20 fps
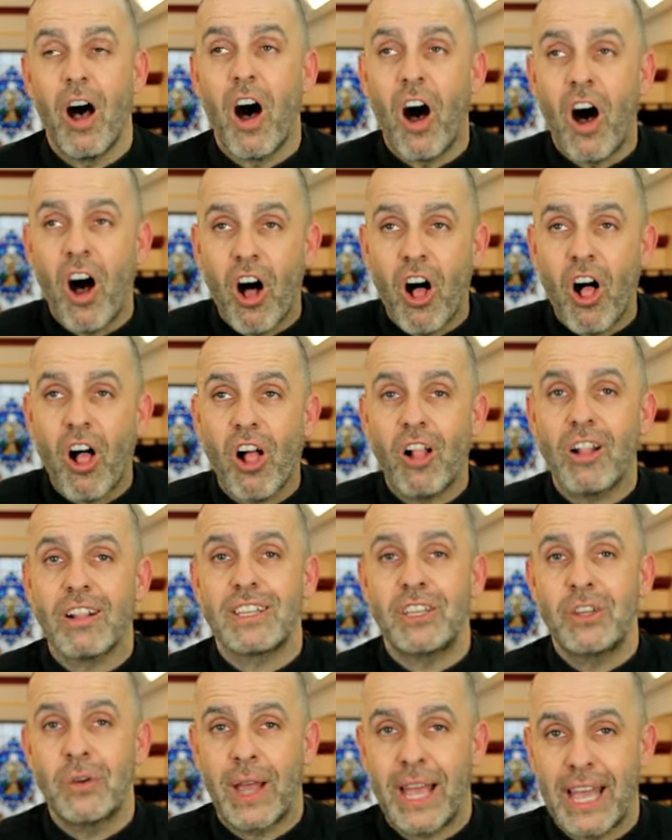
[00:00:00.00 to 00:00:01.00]
All
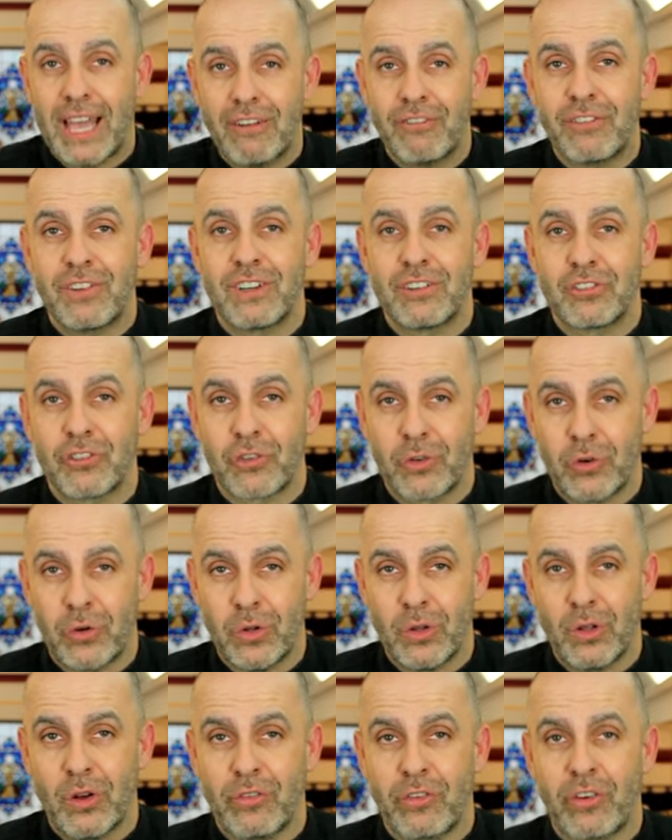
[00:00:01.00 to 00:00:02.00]
you have
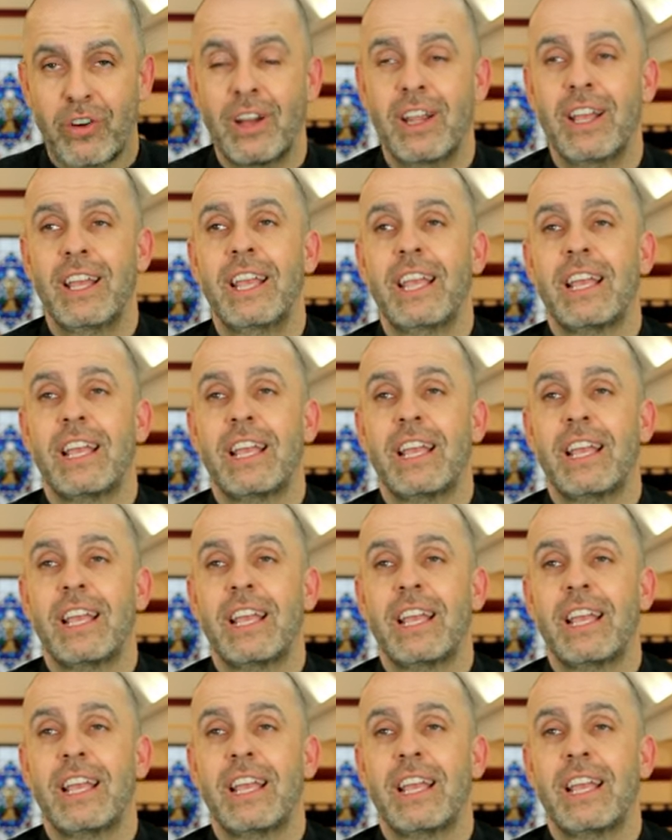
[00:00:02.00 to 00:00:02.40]
control over